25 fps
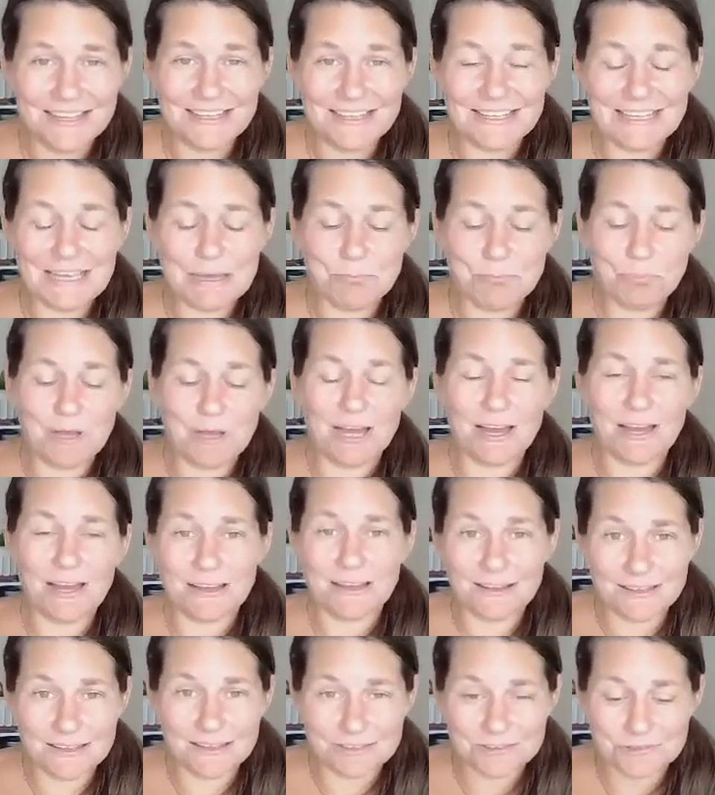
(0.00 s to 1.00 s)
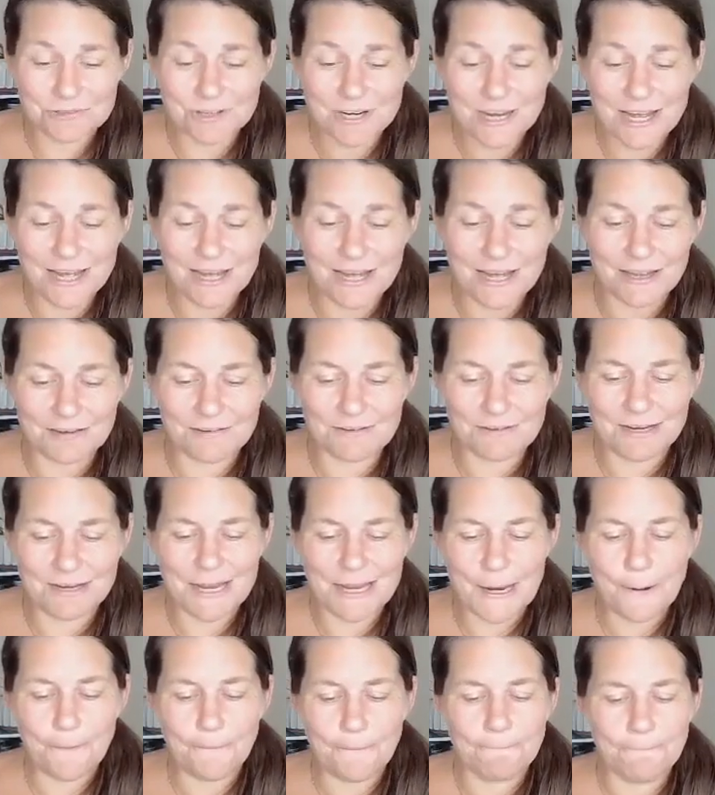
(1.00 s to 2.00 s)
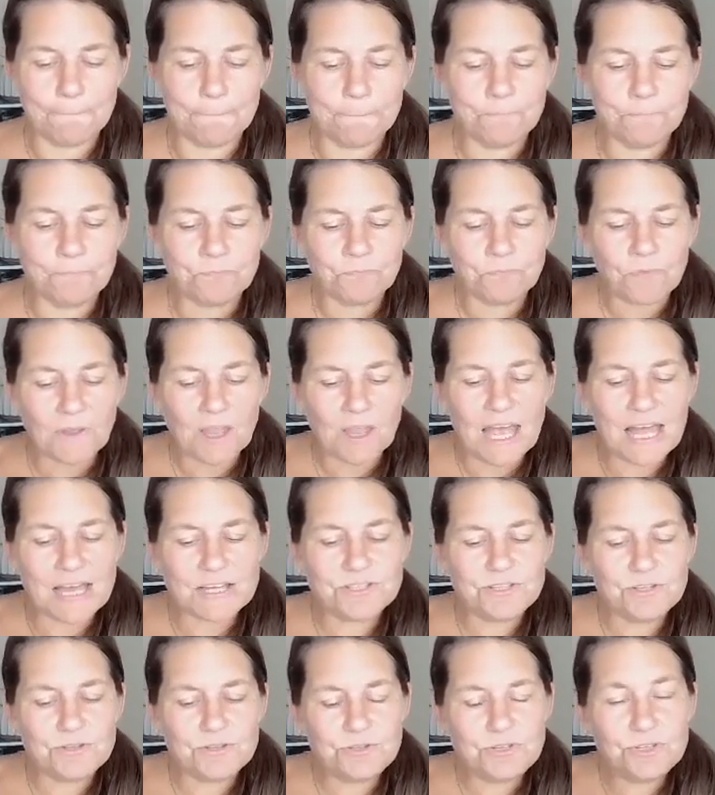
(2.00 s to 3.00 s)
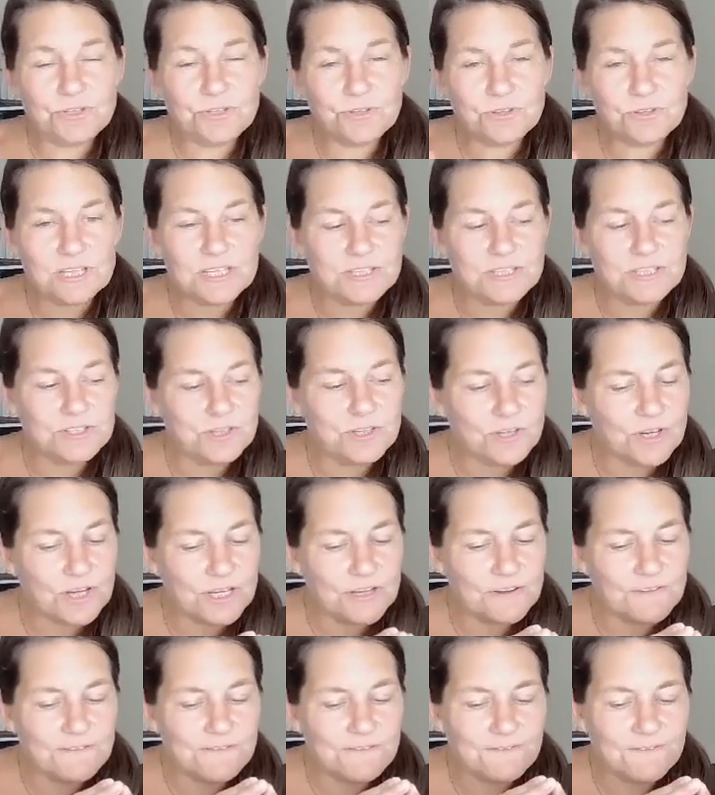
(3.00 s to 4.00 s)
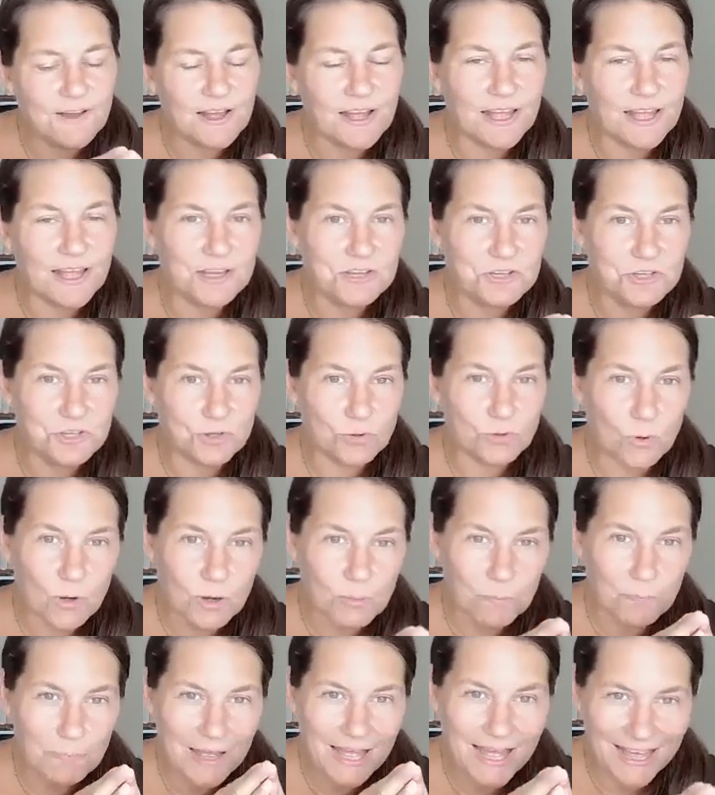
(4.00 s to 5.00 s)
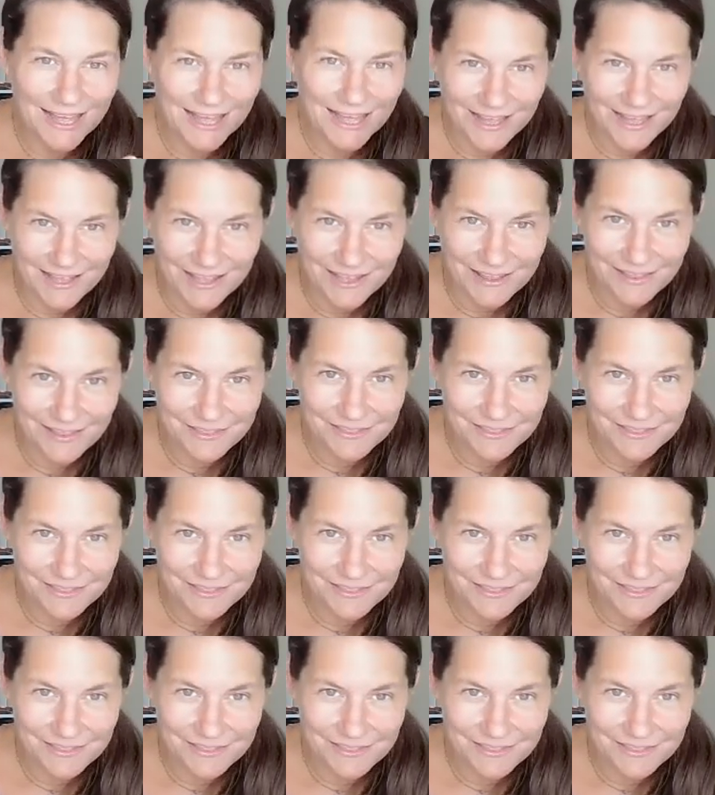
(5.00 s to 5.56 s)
get back on track, right? As you do this, you're going to find your path.